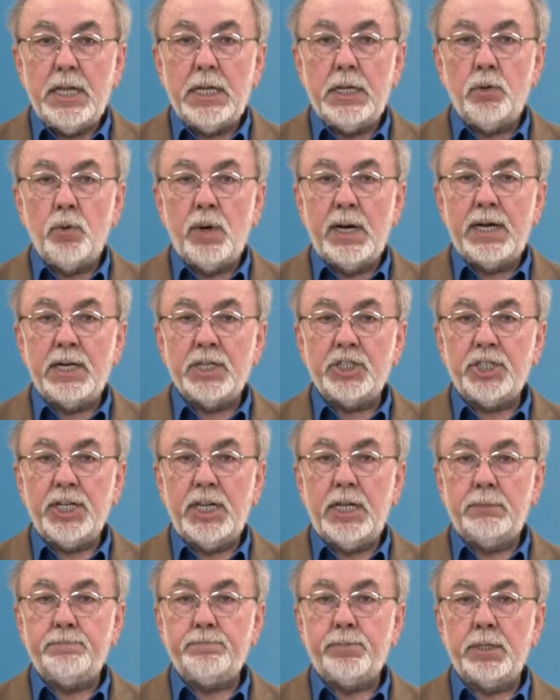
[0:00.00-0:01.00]
A
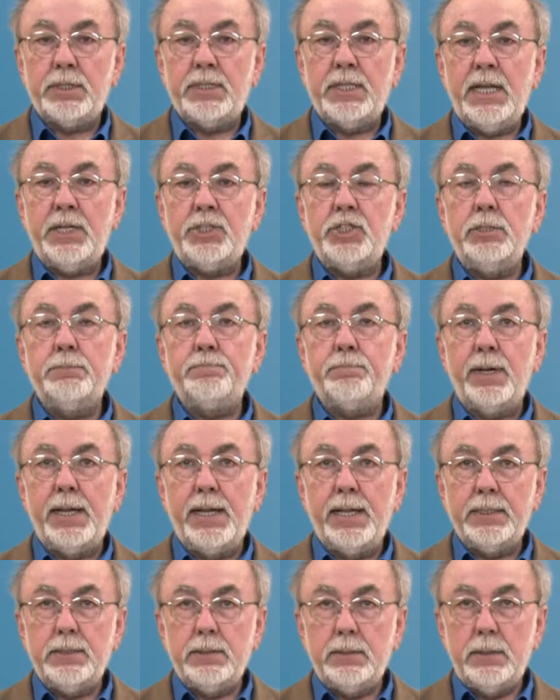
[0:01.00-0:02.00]
watershed protection
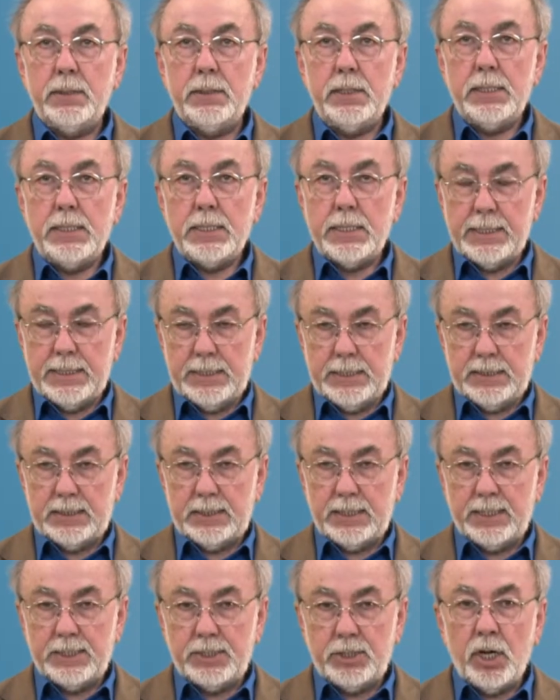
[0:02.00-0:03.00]
plan
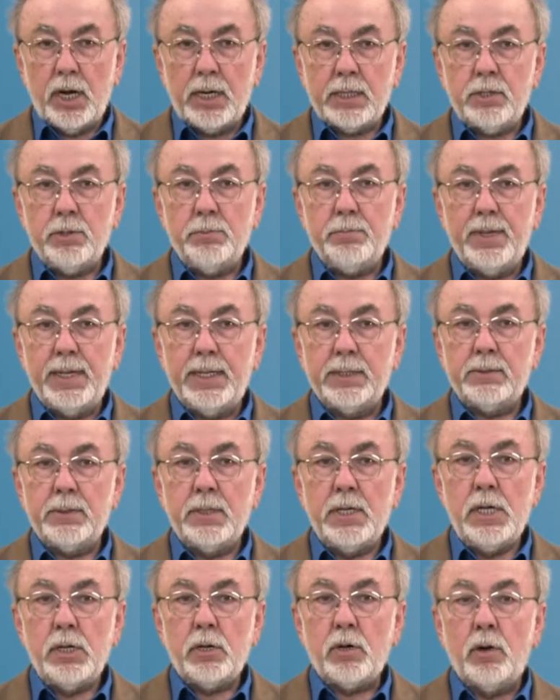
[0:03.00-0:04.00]
is a
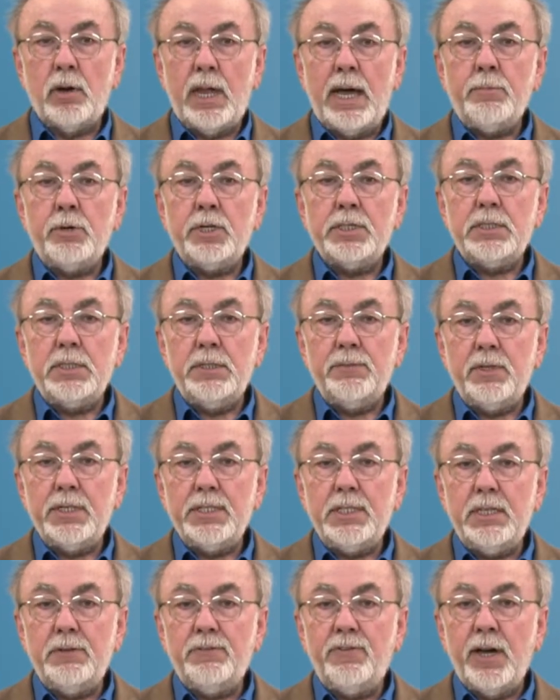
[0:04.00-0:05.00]
document
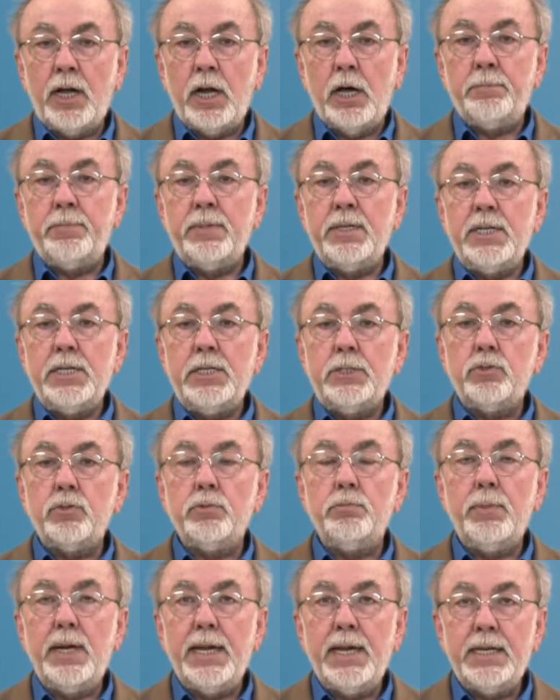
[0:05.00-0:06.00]
collaboratively developed
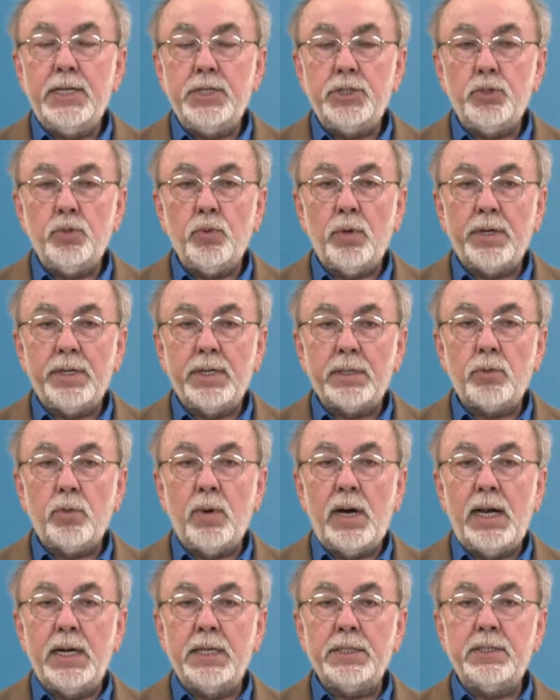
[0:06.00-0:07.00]
to manage water
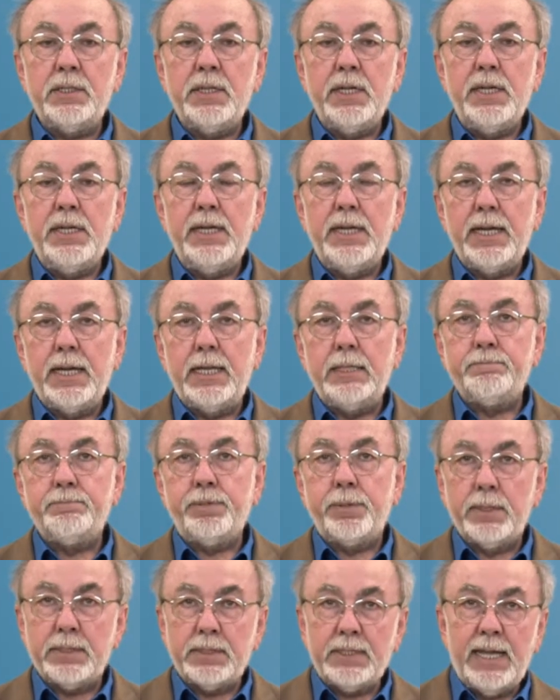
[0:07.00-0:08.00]
quality and
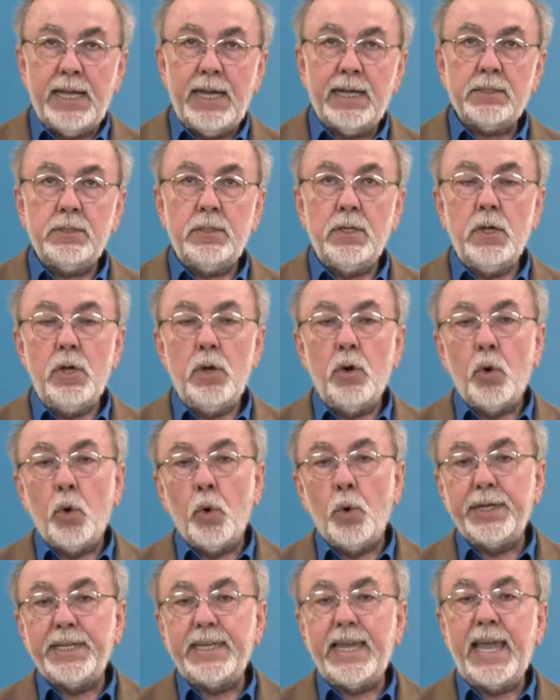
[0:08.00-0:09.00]
protect
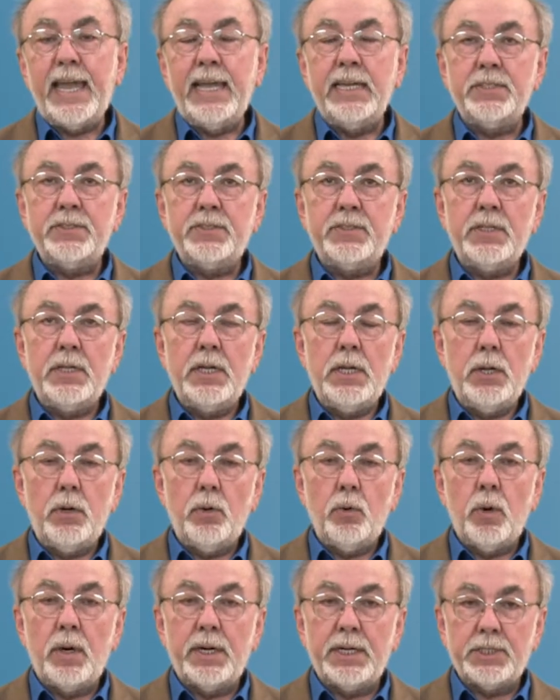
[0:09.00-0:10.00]
or enhance
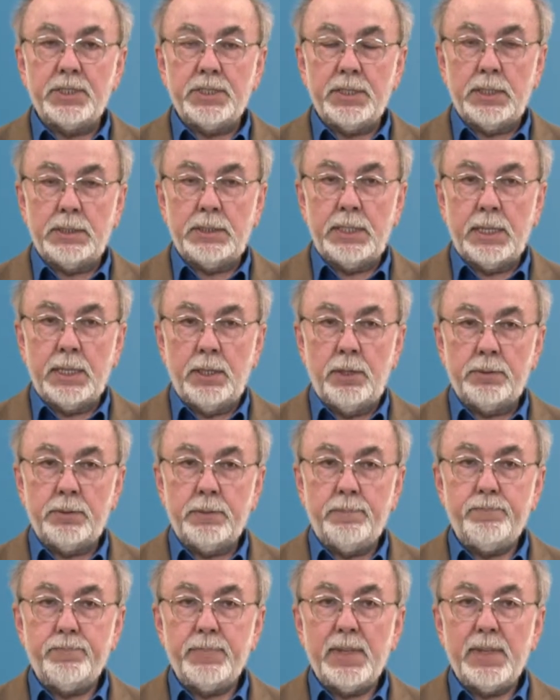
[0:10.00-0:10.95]
watershed health.